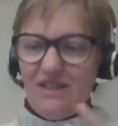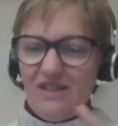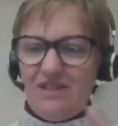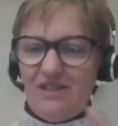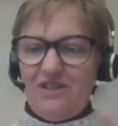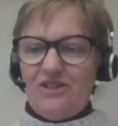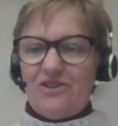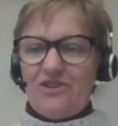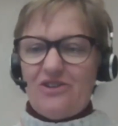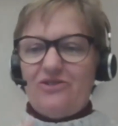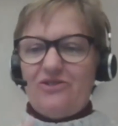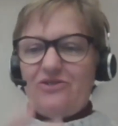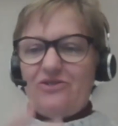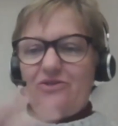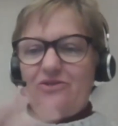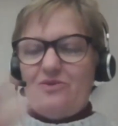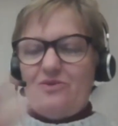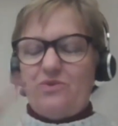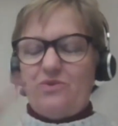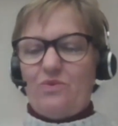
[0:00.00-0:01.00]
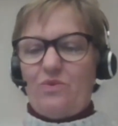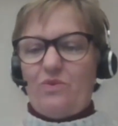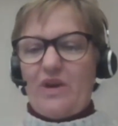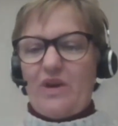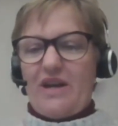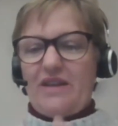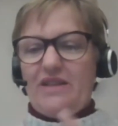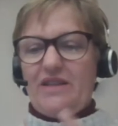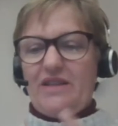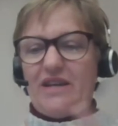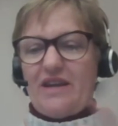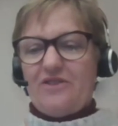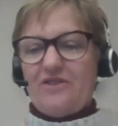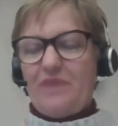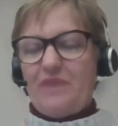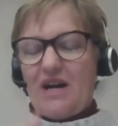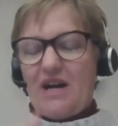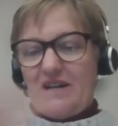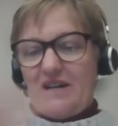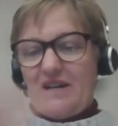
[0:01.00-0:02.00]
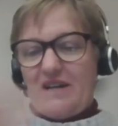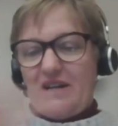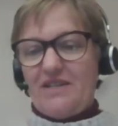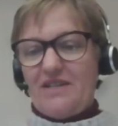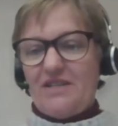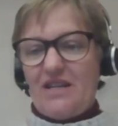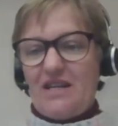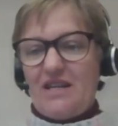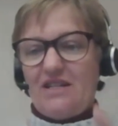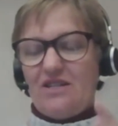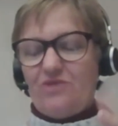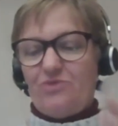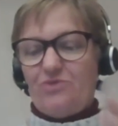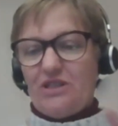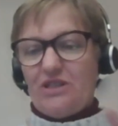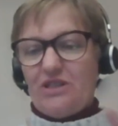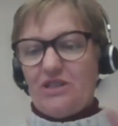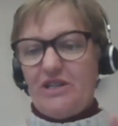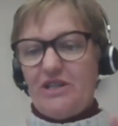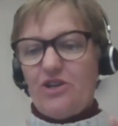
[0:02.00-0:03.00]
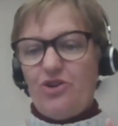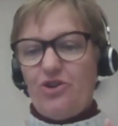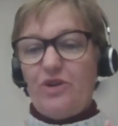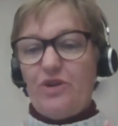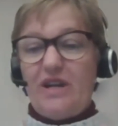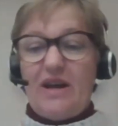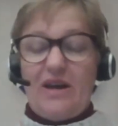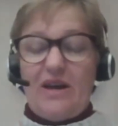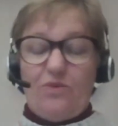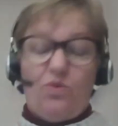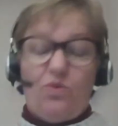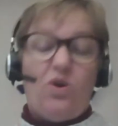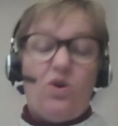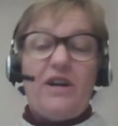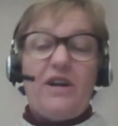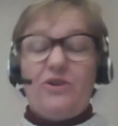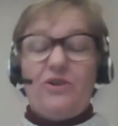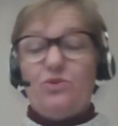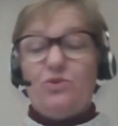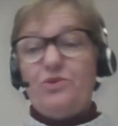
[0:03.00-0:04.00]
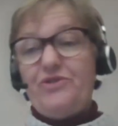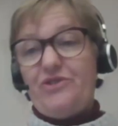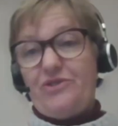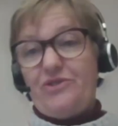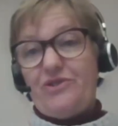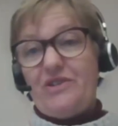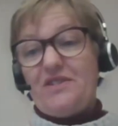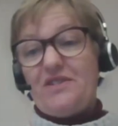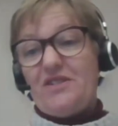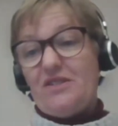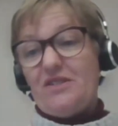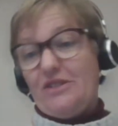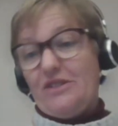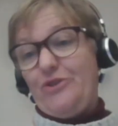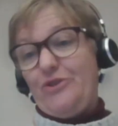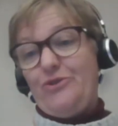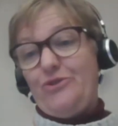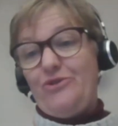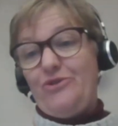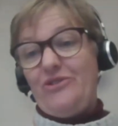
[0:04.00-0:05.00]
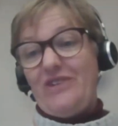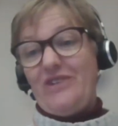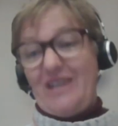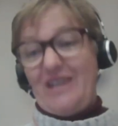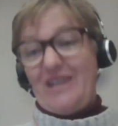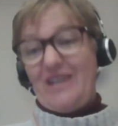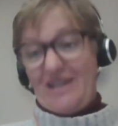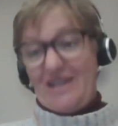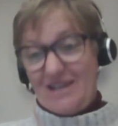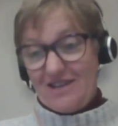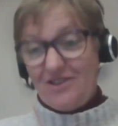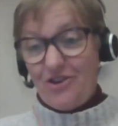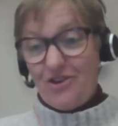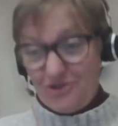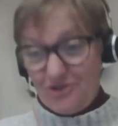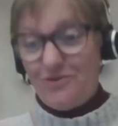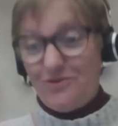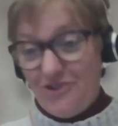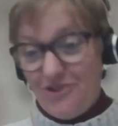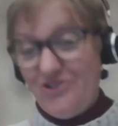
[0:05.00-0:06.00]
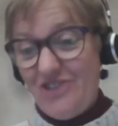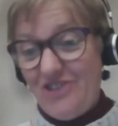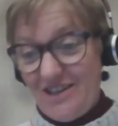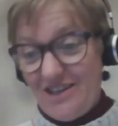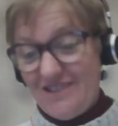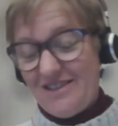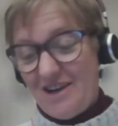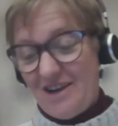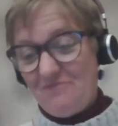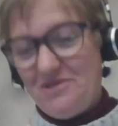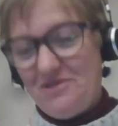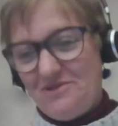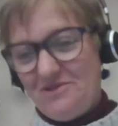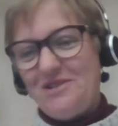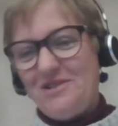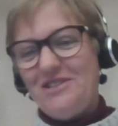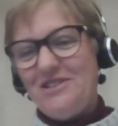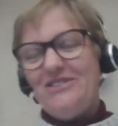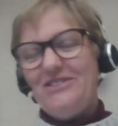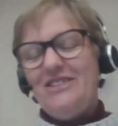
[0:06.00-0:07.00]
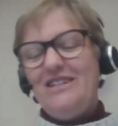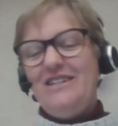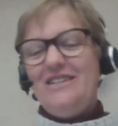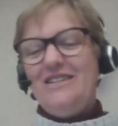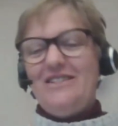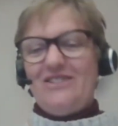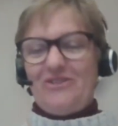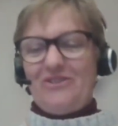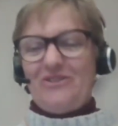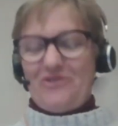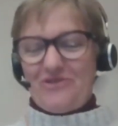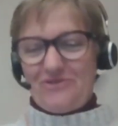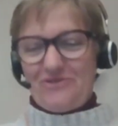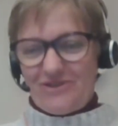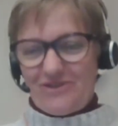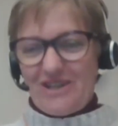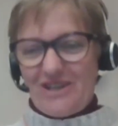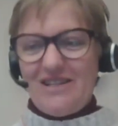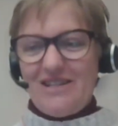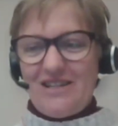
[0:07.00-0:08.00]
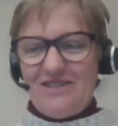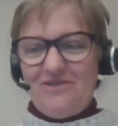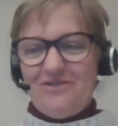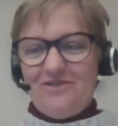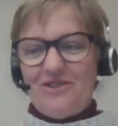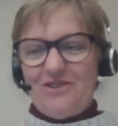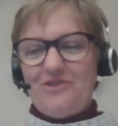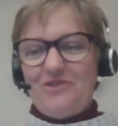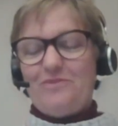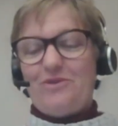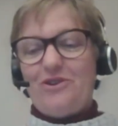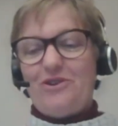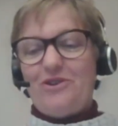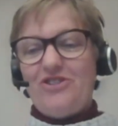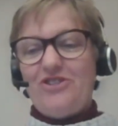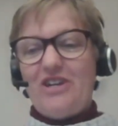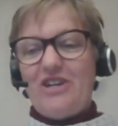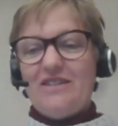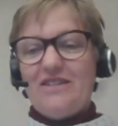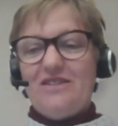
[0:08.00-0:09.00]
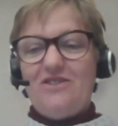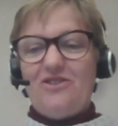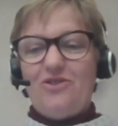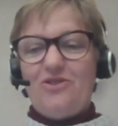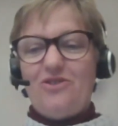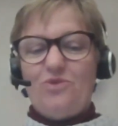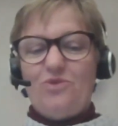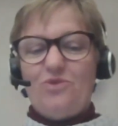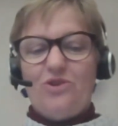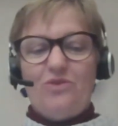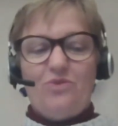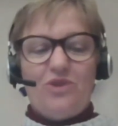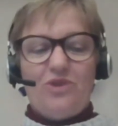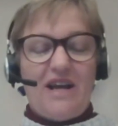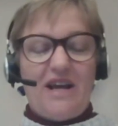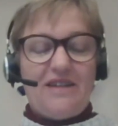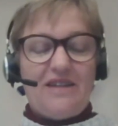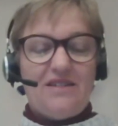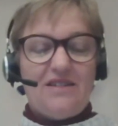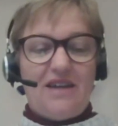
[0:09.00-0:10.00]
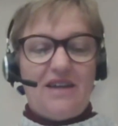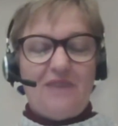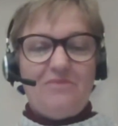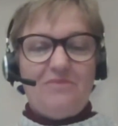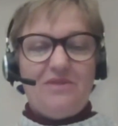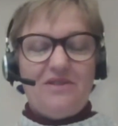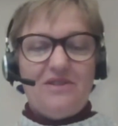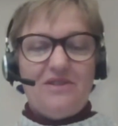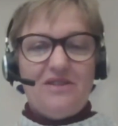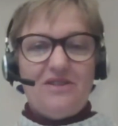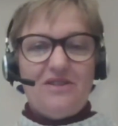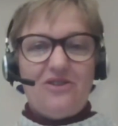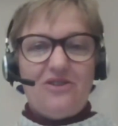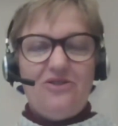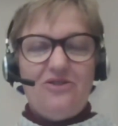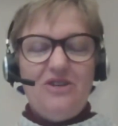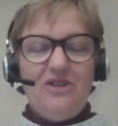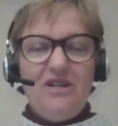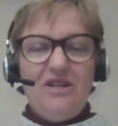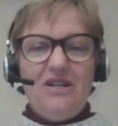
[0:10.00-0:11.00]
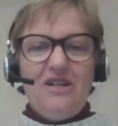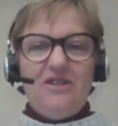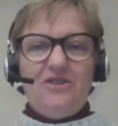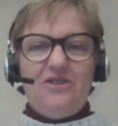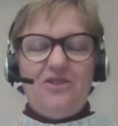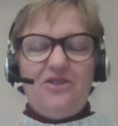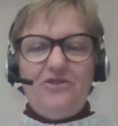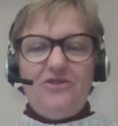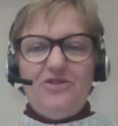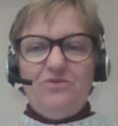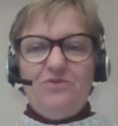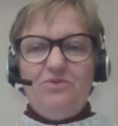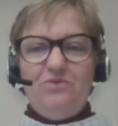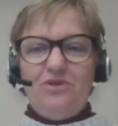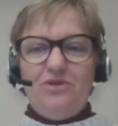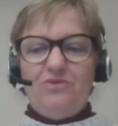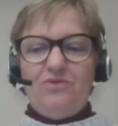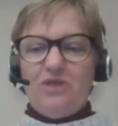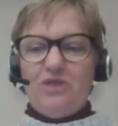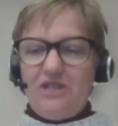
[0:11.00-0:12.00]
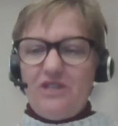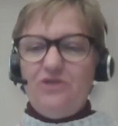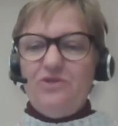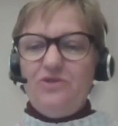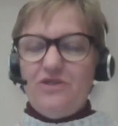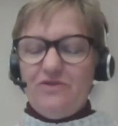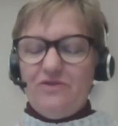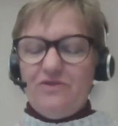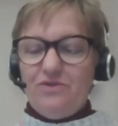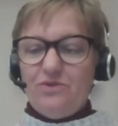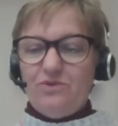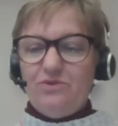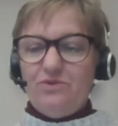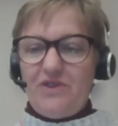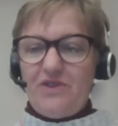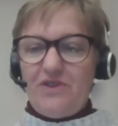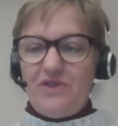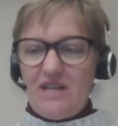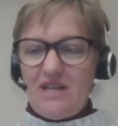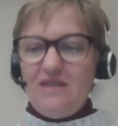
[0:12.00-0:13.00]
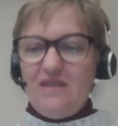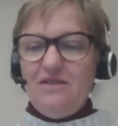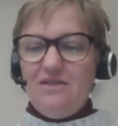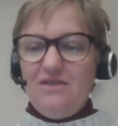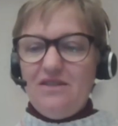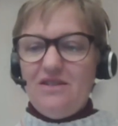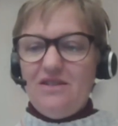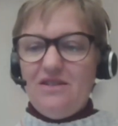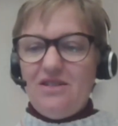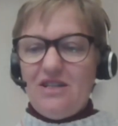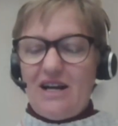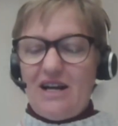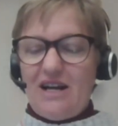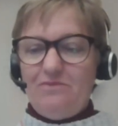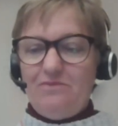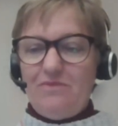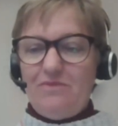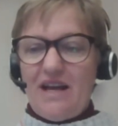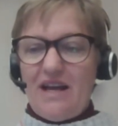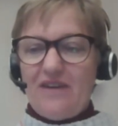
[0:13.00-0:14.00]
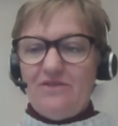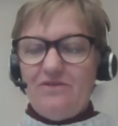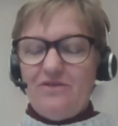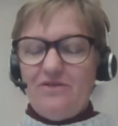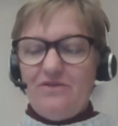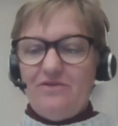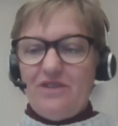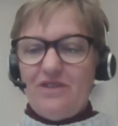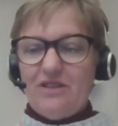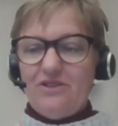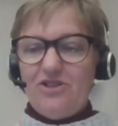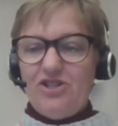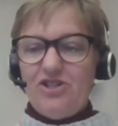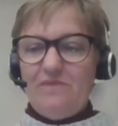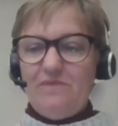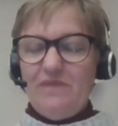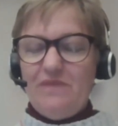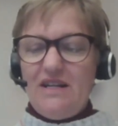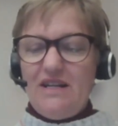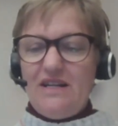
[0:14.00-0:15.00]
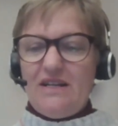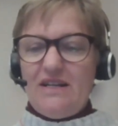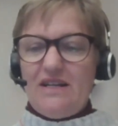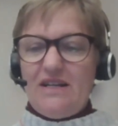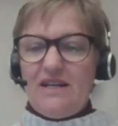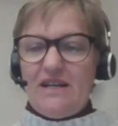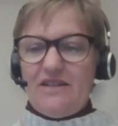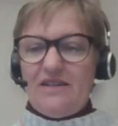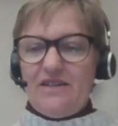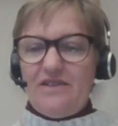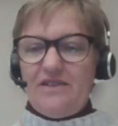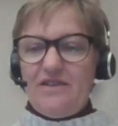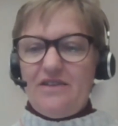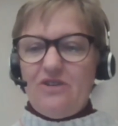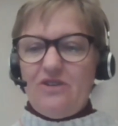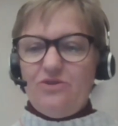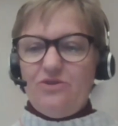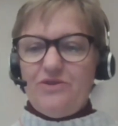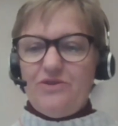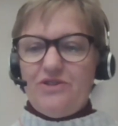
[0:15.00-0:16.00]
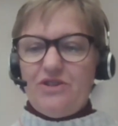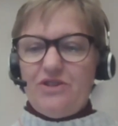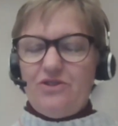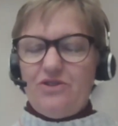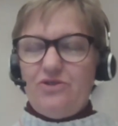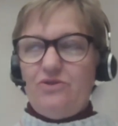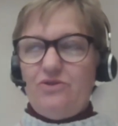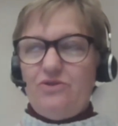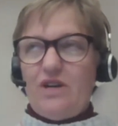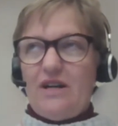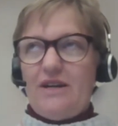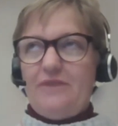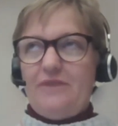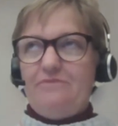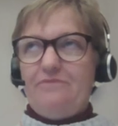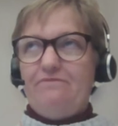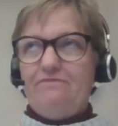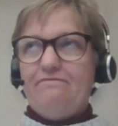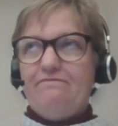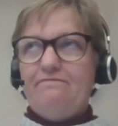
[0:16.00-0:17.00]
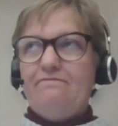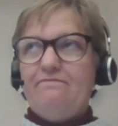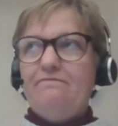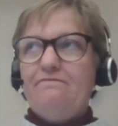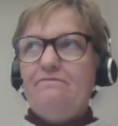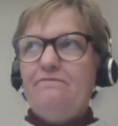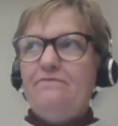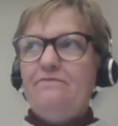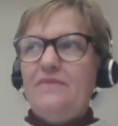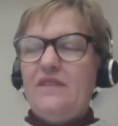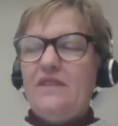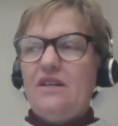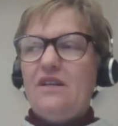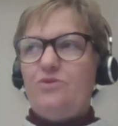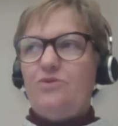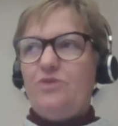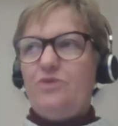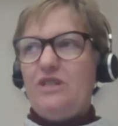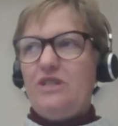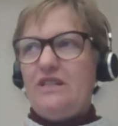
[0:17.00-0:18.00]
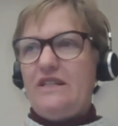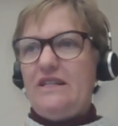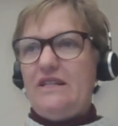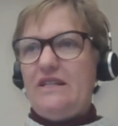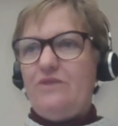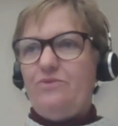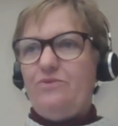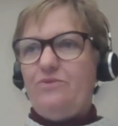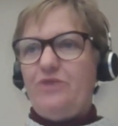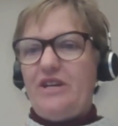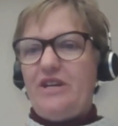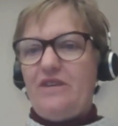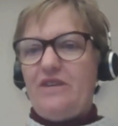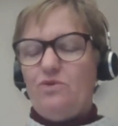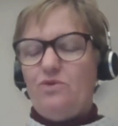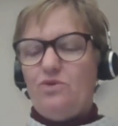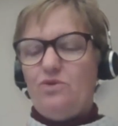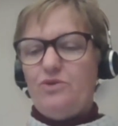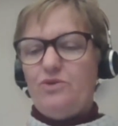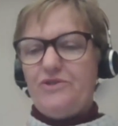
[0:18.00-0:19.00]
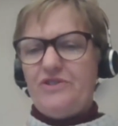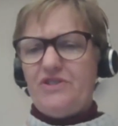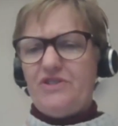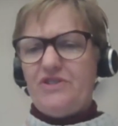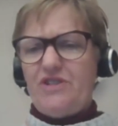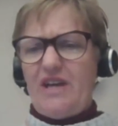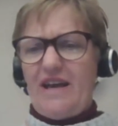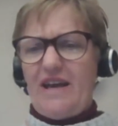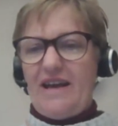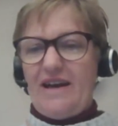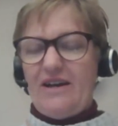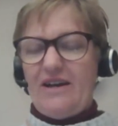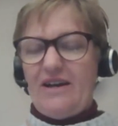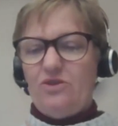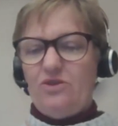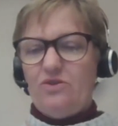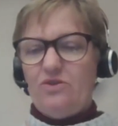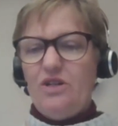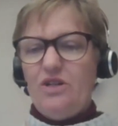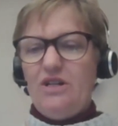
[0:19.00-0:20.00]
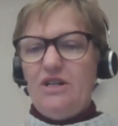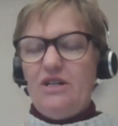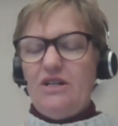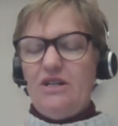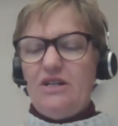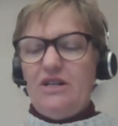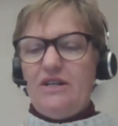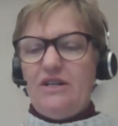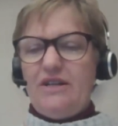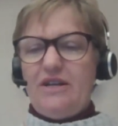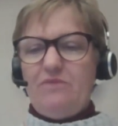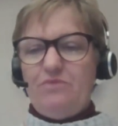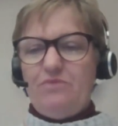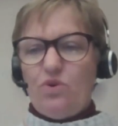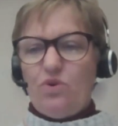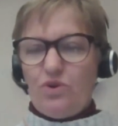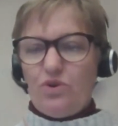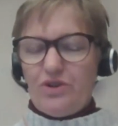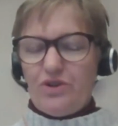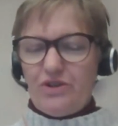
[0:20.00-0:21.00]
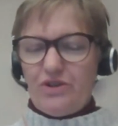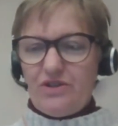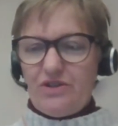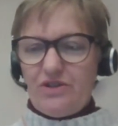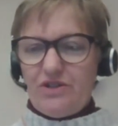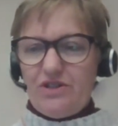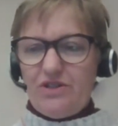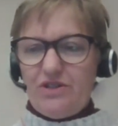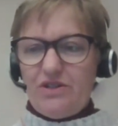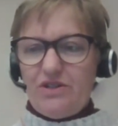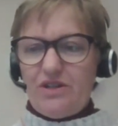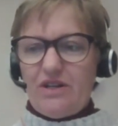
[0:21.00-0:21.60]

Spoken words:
the other parties need to really go, and why it also is slow getting those projects up well. So on the front end of those projects, you know, what has to happen. So those were really useful things to come out of the fellowship. And I think also I really reinforced how important